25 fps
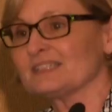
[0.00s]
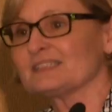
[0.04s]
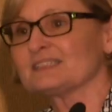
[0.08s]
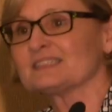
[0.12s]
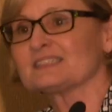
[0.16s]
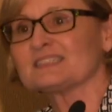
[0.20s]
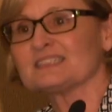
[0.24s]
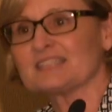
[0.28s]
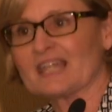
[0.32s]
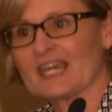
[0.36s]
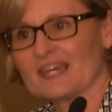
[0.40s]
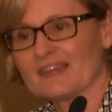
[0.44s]
to
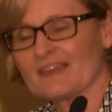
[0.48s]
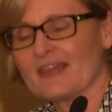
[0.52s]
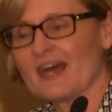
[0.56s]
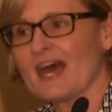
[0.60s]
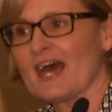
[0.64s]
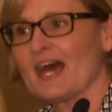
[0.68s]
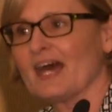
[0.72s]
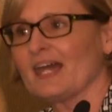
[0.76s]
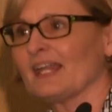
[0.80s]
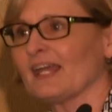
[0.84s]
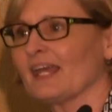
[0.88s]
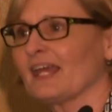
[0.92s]
say
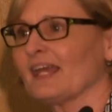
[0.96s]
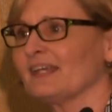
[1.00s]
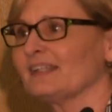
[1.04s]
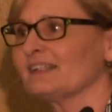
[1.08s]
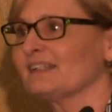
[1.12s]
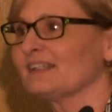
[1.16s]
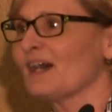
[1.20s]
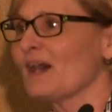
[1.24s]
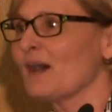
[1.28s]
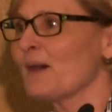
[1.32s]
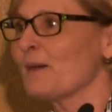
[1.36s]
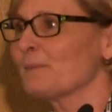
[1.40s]
that,
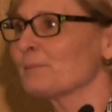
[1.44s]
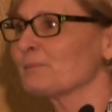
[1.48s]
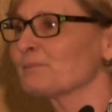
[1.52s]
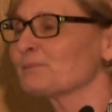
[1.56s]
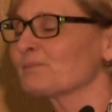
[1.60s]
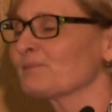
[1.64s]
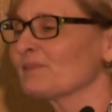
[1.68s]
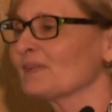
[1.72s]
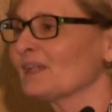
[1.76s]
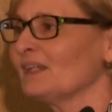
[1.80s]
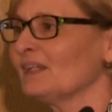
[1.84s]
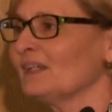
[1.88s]
and
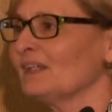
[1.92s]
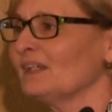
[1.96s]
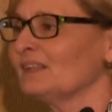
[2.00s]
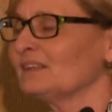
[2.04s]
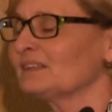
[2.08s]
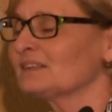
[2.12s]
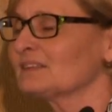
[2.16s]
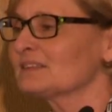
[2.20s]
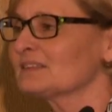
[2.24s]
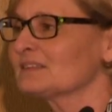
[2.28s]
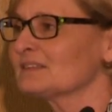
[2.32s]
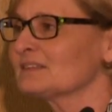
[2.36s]

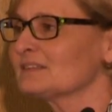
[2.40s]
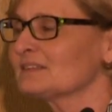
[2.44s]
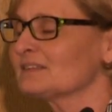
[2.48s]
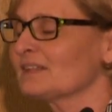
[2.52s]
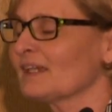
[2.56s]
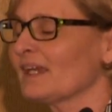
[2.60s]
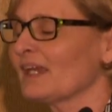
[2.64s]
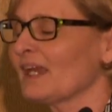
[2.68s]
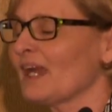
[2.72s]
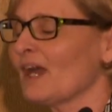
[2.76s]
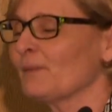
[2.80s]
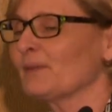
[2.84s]
just to
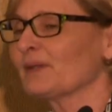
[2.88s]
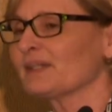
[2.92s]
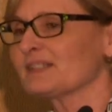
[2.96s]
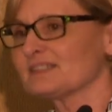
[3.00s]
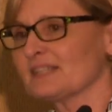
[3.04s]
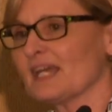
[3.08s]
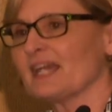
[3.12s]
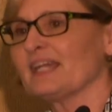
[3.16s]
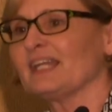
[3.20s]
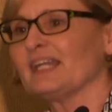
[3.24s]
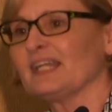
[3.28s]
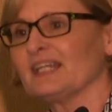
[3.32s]
say how
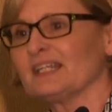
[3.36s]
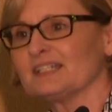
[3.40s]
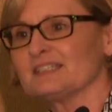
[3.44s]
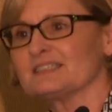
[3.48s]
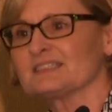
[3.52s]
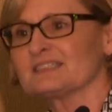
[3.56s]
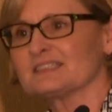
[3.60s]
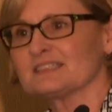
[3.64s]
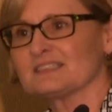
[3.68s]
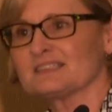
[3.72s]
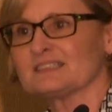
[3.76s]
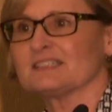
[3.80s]
exciting it
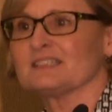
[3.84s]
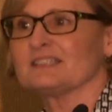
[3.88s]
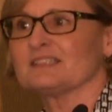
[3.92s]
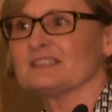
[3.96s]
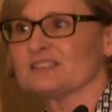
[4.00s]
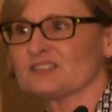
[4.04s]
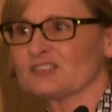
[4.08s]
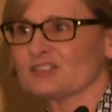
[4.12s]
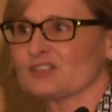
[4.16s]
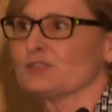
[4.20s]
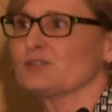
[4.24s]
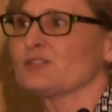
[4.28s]
is to see
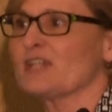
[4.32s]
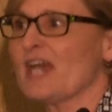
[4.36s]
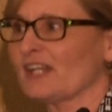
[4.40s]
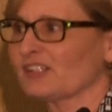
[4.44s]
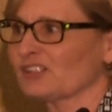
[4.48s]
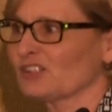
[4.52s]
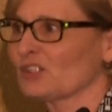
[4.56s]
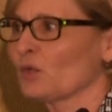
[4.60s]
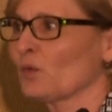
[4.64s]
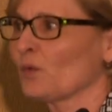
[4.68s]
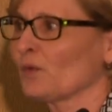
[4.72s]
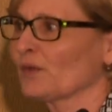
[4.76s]
these two
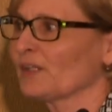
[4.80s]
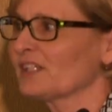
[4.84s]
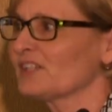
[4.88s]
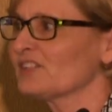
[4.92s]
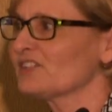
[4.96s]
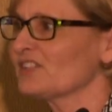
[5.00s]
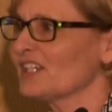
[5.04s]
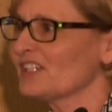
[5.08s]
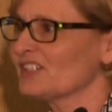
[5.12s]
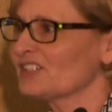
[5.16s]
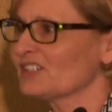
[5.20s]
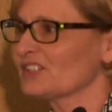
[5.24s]
national
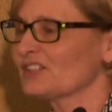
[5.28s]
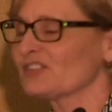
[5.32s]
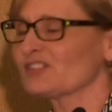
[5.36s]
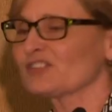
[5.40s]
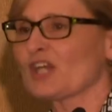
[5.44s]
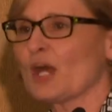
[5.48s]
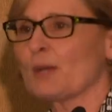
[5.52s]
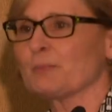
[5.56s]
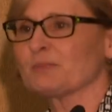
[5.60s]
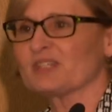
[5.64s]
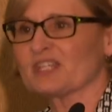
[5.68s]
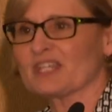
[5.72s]
organizations
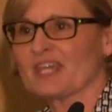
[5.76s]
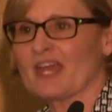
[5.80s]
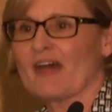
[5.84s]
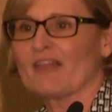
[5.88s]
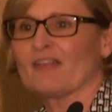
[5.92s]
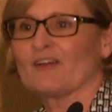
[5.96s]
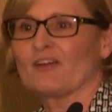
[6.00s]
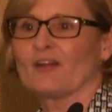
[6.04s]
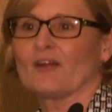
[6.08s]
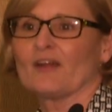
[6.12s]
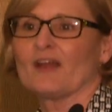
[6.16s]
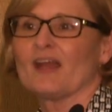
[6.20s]
come
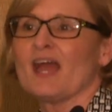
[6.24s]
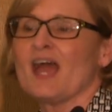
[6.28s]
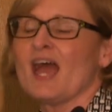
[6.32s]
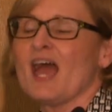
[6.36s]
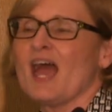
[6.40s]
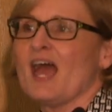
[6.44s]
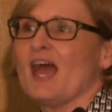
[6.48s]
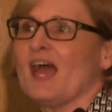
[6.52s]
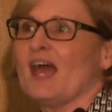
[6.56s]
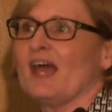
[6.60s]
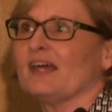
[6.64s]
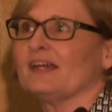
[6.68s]
together,
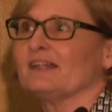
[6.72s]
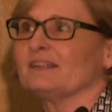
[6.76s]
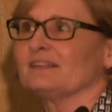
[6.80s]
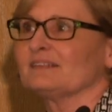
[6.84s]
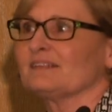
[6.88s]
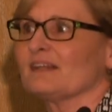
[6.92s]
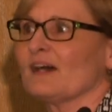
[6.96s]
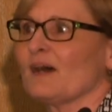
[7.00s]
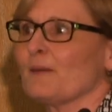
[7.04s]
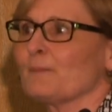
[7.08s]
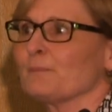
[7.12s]
and